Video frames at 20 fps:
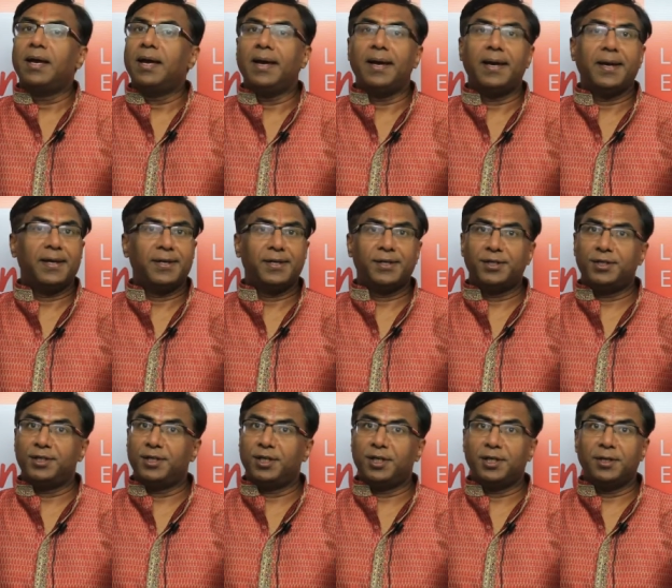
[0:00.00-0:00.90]

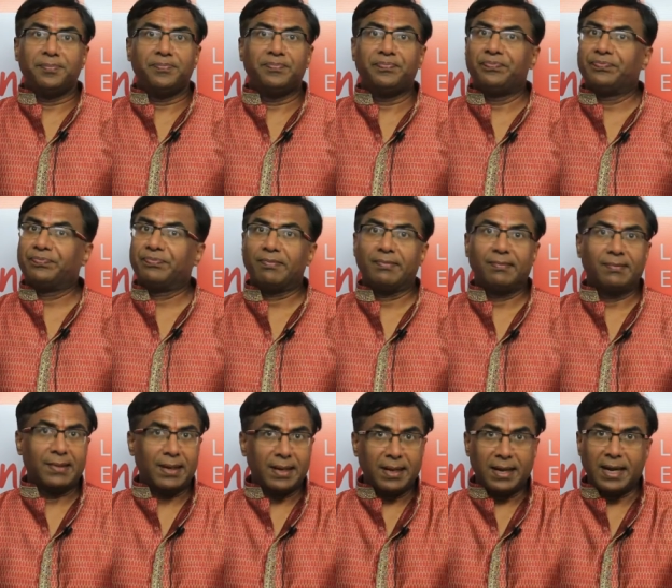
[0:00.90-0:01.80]
And uh,
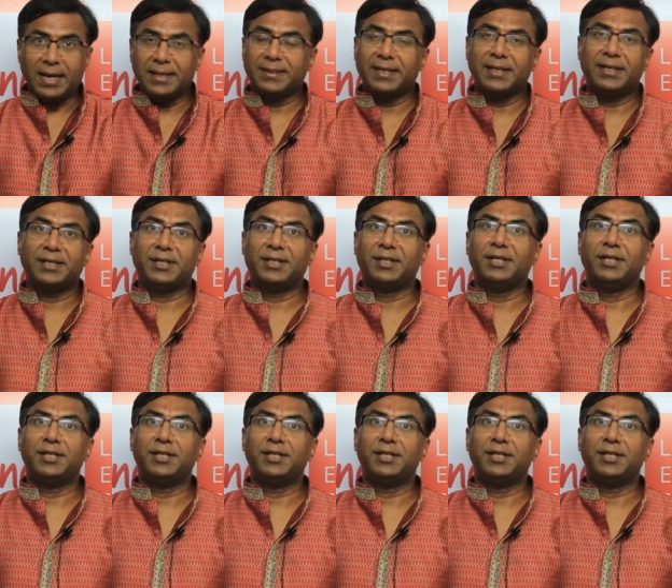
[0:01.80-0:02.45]
I think